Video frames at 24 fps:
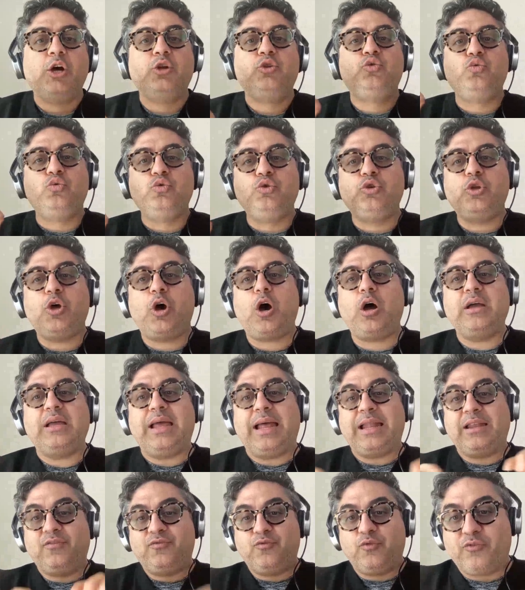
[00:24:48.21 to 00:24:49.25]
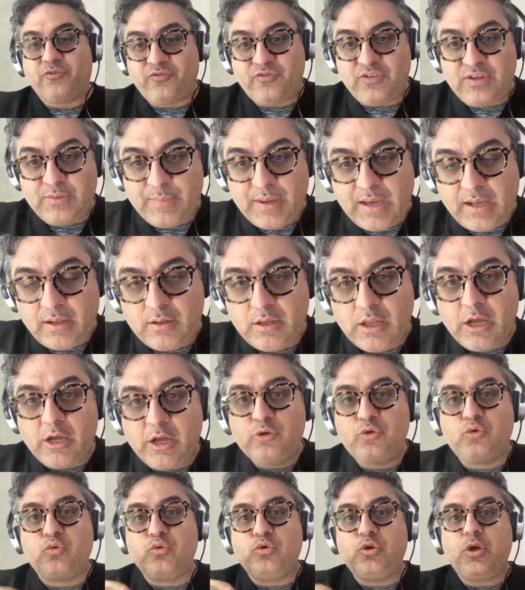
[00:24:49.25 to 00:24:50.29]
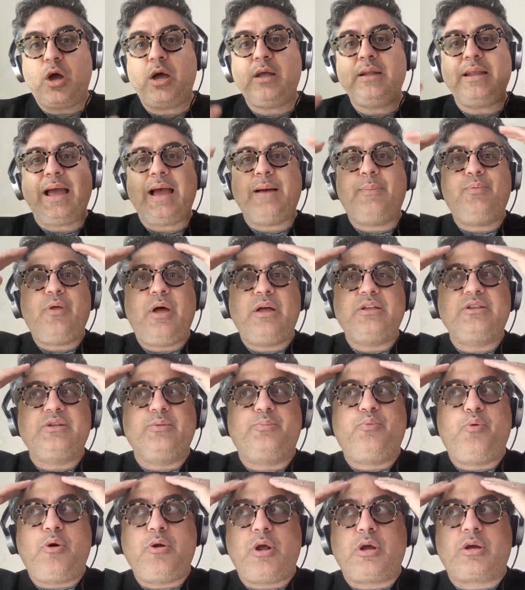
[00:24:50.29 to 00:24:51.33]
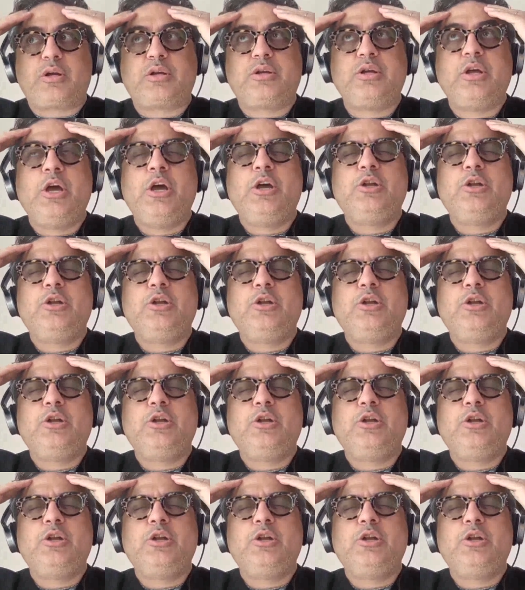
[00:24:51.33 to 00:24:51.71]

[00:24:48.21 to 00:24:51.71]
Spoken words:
do not, and if you're female, do not apply the product